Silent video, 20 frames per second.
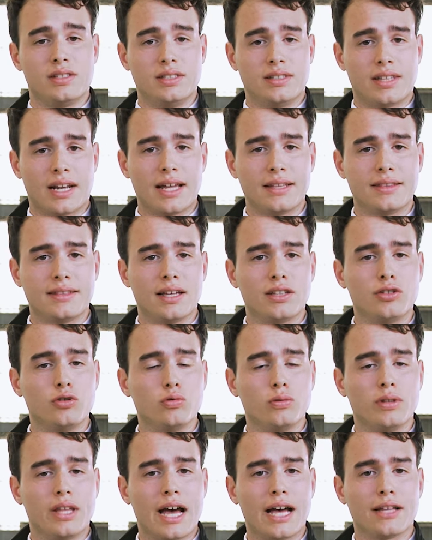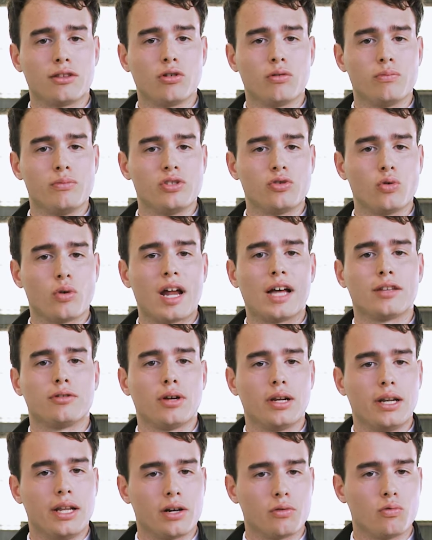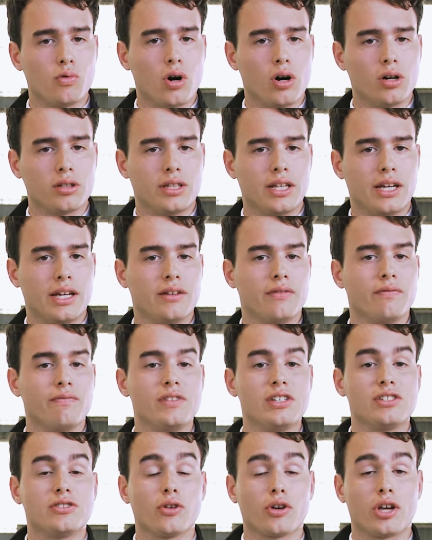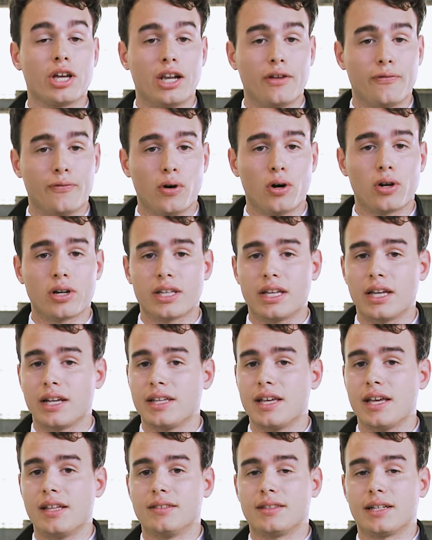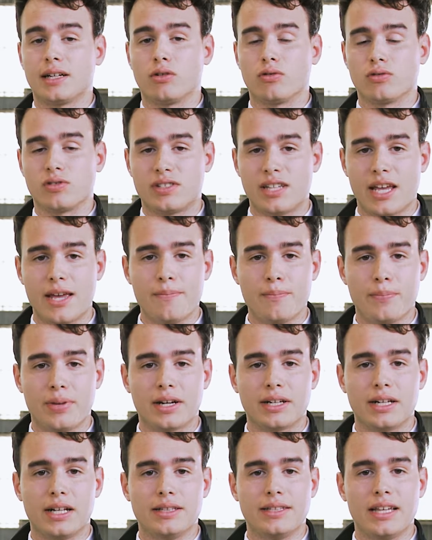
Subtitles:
is a value measured at the wheels, as the forks are always within the steering diameter,